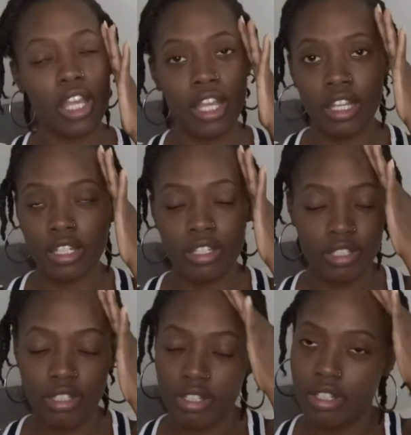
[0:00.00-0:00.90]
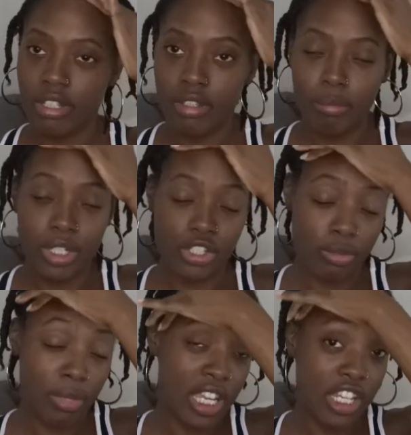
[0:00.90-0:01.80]
and make
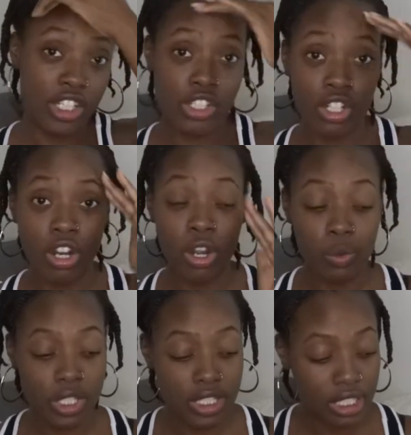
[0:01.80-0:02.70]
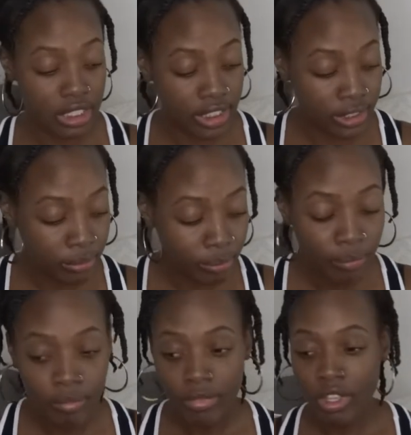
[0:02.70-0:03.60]
sure my edges are always clean.
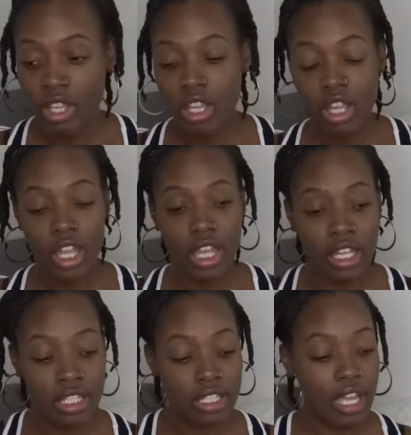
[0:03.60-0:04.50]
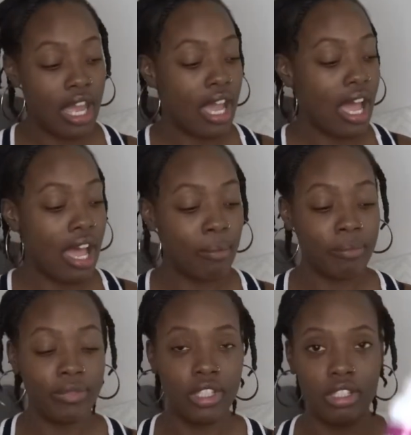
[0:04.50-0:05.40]
And
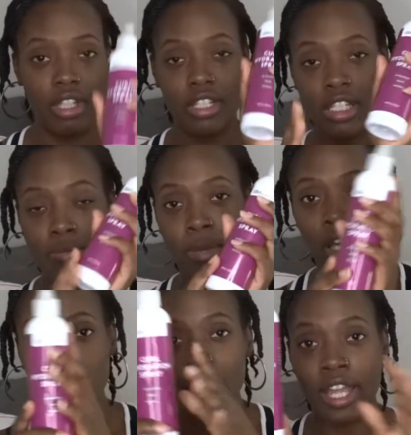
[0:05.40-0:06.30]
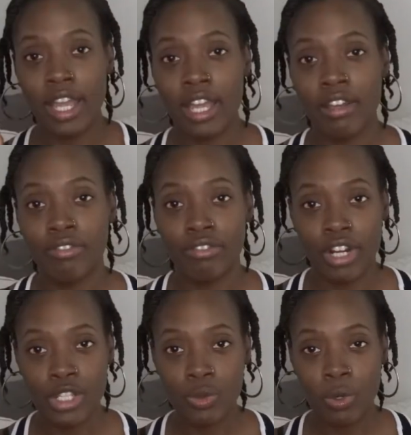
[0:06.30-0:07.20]
I'm in this bottle, I have
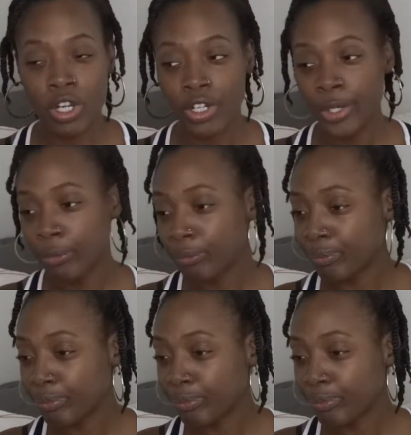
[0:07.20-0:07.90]
rice water,